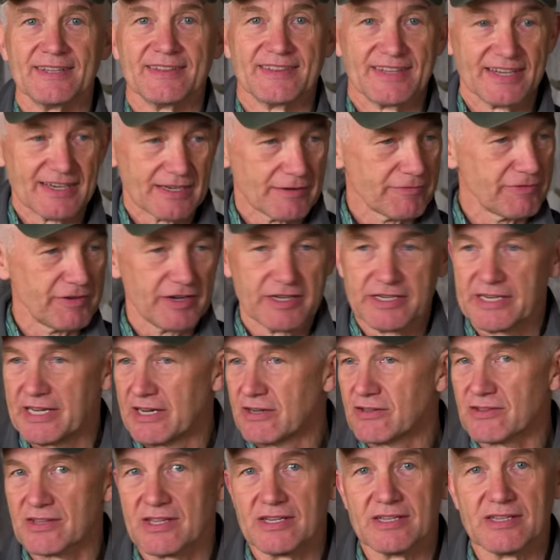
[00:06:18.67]
then I find
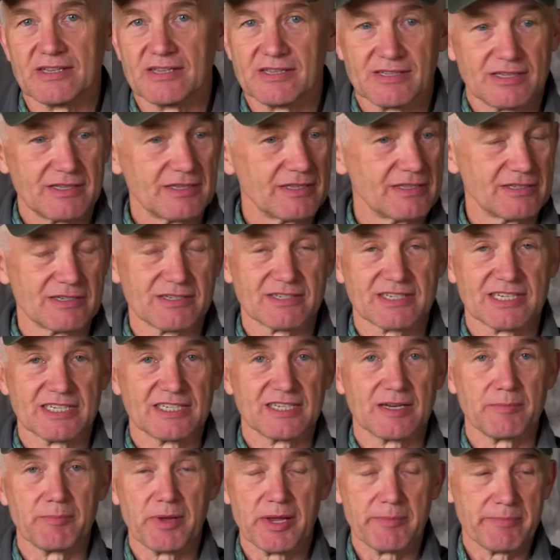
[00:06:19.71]
out that there's
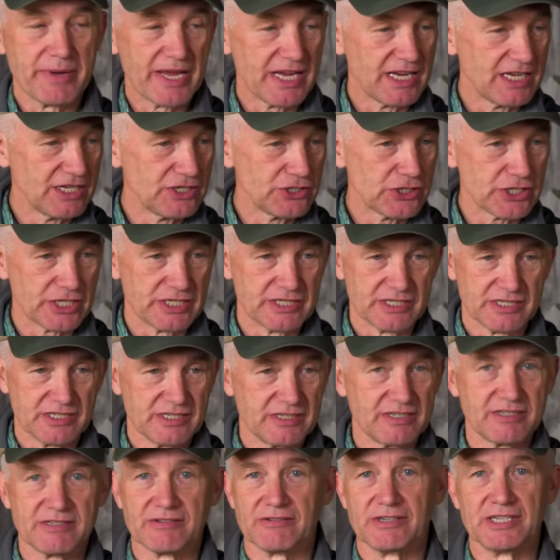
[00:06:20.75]
getting to be mange
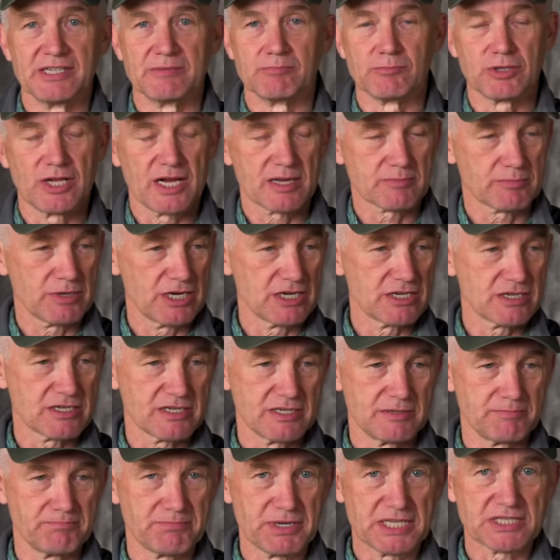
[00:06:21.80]
in, in black bears
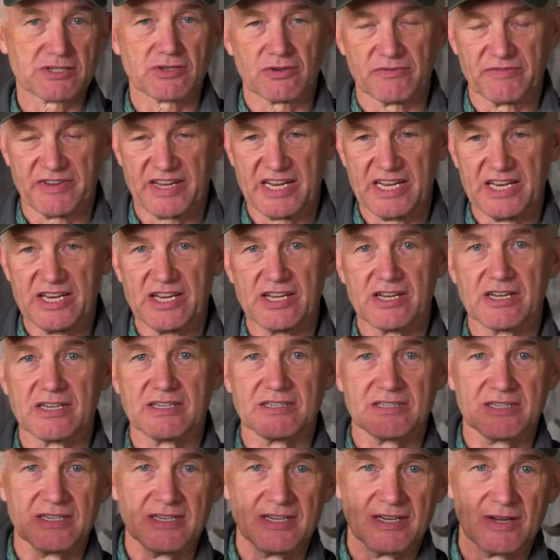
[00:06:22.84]
in
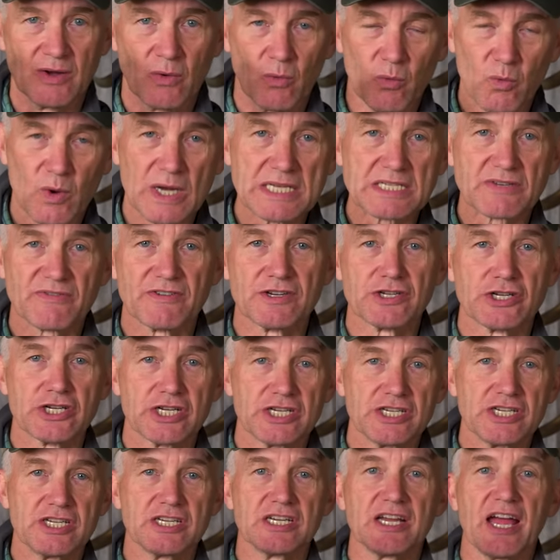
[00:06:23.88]
Pennsylvania, West
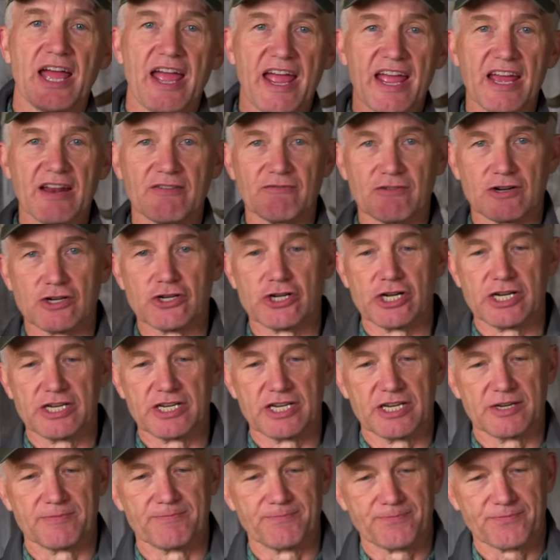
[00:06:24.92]
Virginia, and
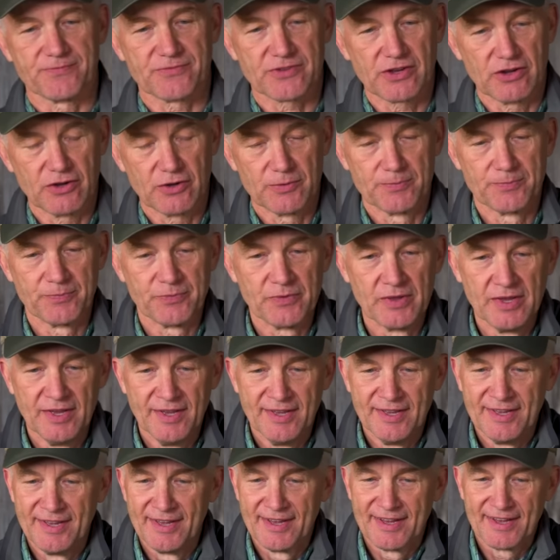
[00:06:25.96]
Virginia. So
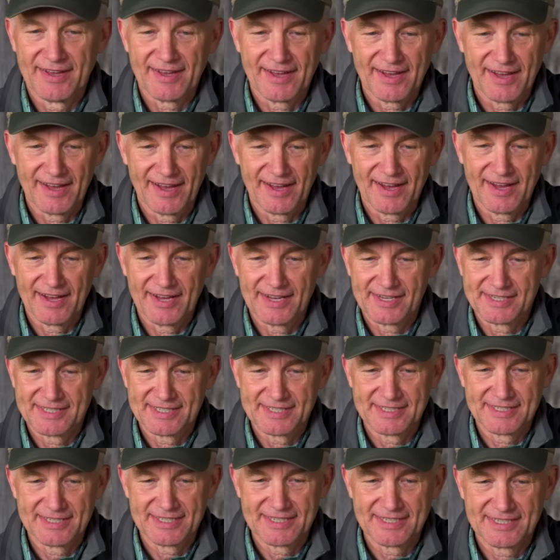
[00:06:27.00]
uh,
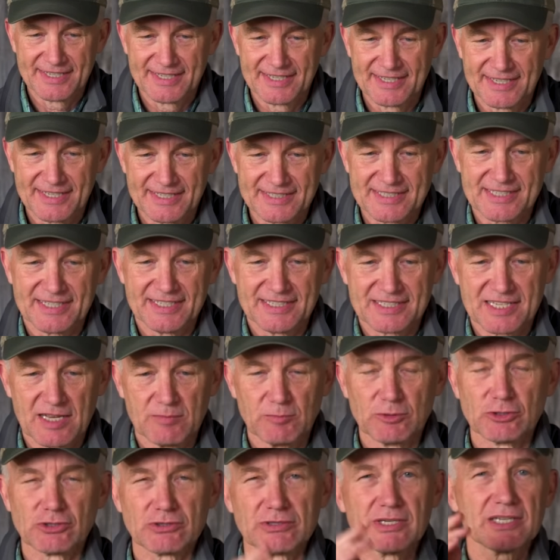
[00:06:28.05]
it's, it's
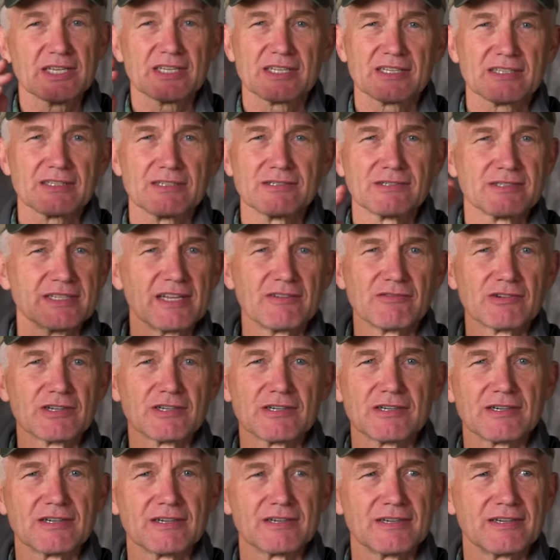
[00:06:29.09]
almost like there's
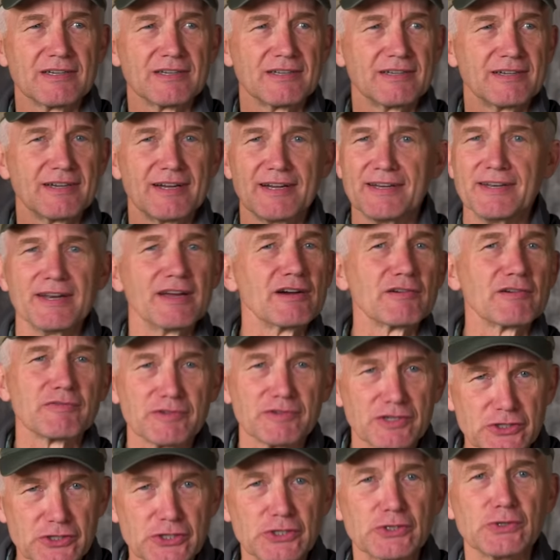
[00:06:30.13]
never enough
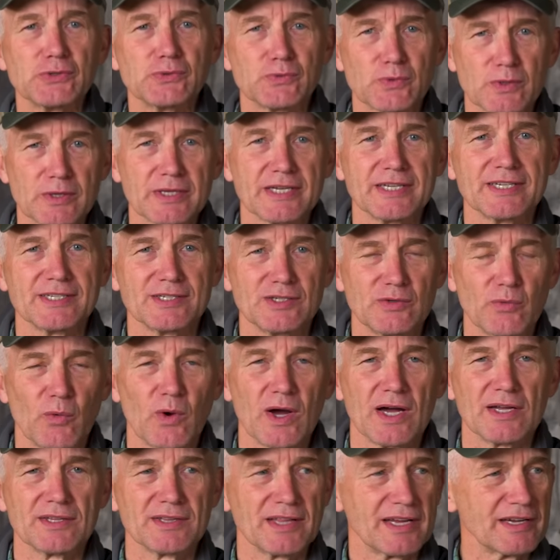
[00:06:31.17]
issues related to
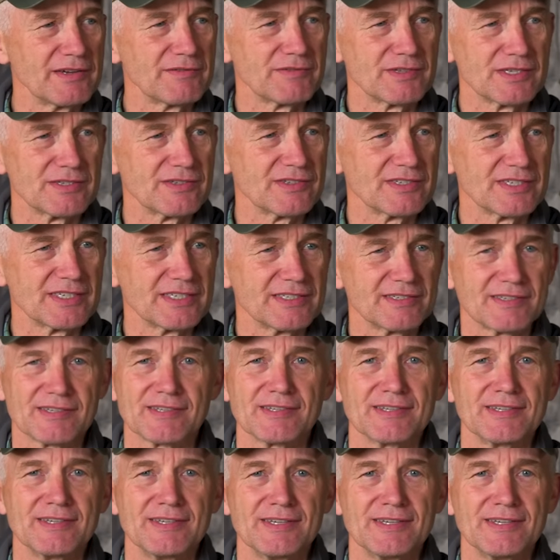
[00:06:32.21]
wildlife disease